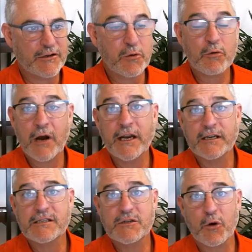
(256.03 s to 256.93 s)
we're running a
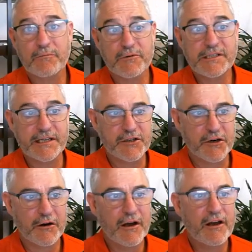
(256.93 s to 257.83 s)
stored
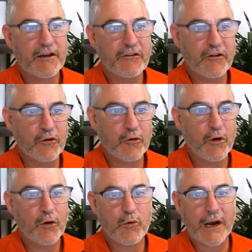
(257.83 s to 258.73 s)
procedure to
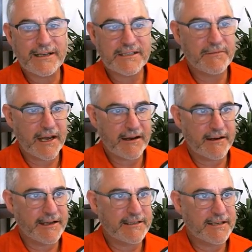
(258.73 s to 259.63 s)
write some data
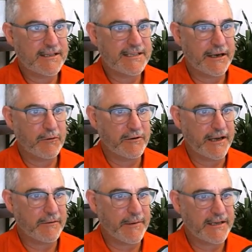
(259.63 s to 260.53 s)
into the SQL
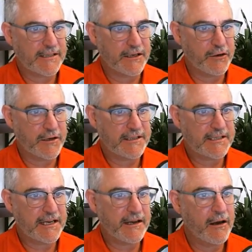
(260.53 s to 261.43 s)
database. And you can
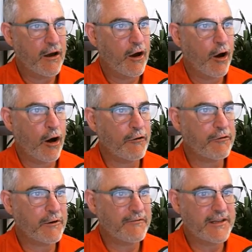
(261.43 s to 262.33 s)
see all
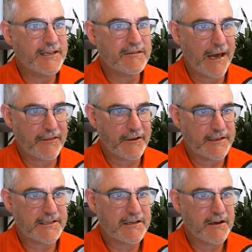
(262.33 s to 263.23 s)
three of these
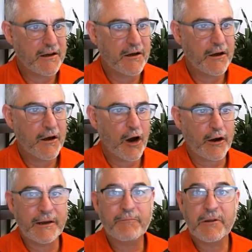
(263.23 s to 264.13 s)
methods are
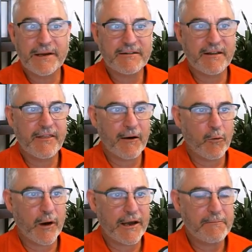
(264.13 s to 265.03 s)
implemented that
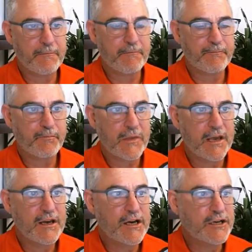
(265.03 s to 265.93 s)
way.
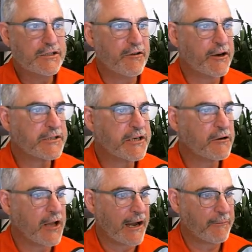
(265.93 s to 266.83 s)
So there's our
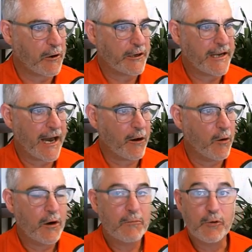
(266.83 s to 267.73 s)
library. Now,
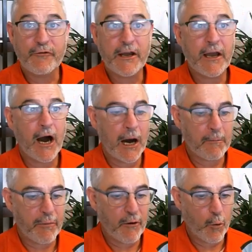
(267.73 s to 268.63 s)
moving
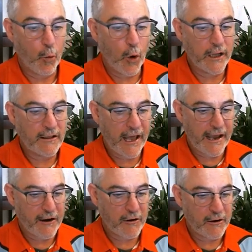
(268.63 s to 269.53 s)
up one
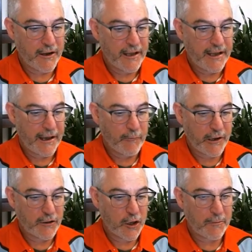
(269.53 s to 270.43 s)
layer, and we can look